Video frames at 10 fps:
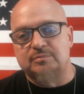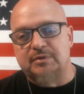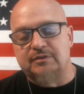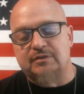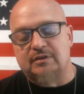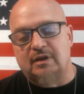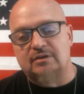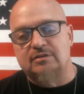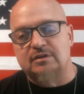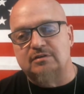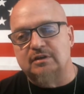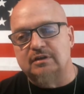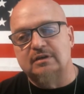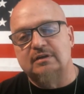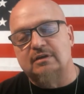But if the tires look really
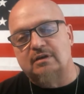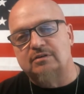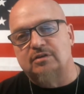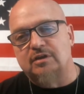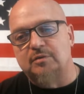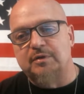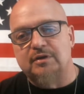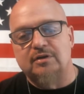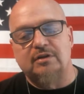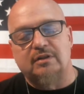good and the car's a little bit dirty,